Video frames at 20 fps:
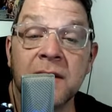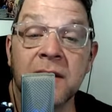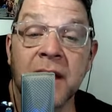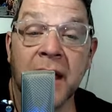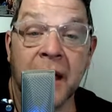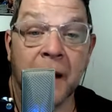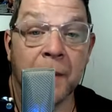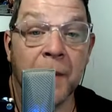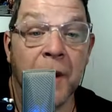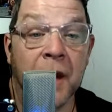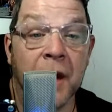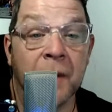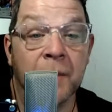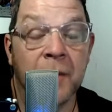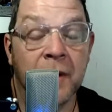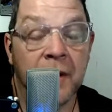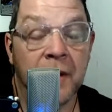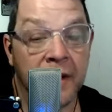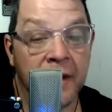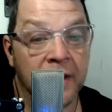Yeah,
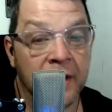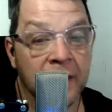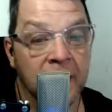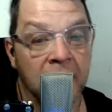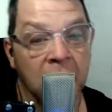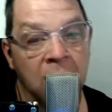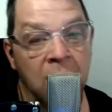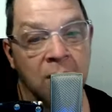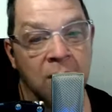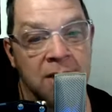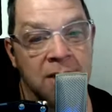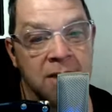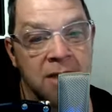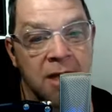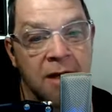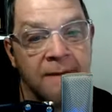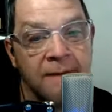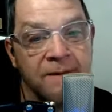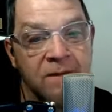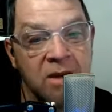Bob. It's
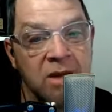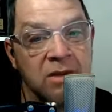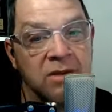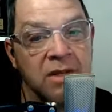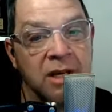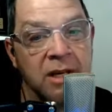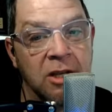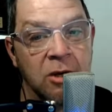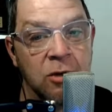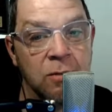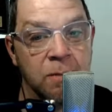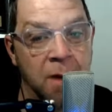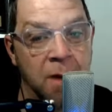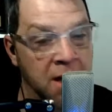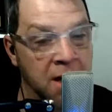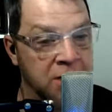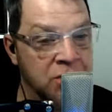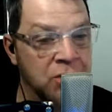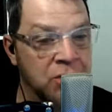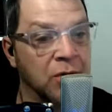not. It feels like you
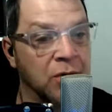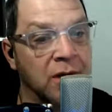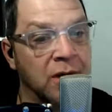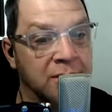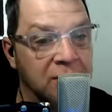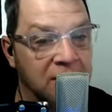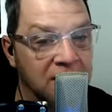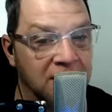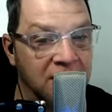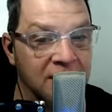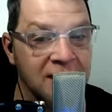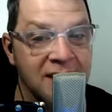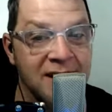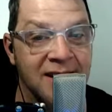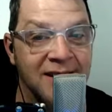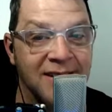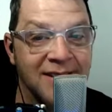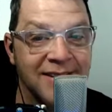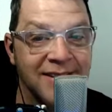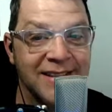punish your liver
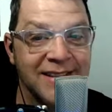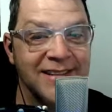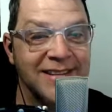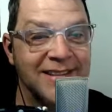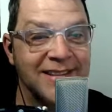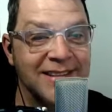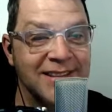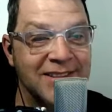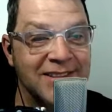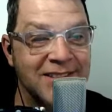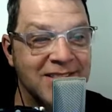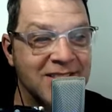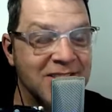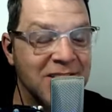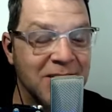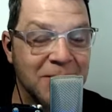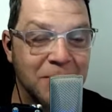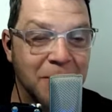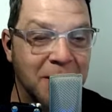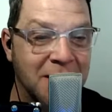
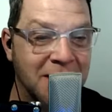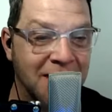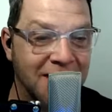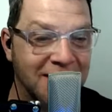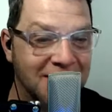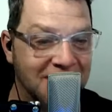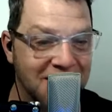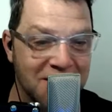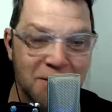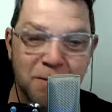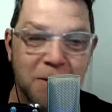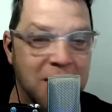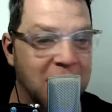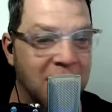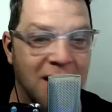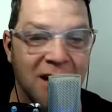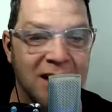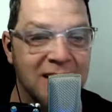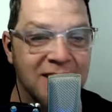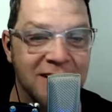just
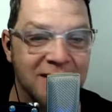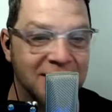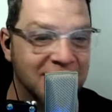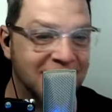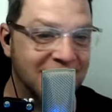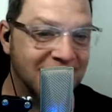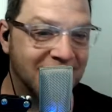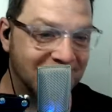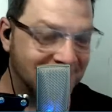because.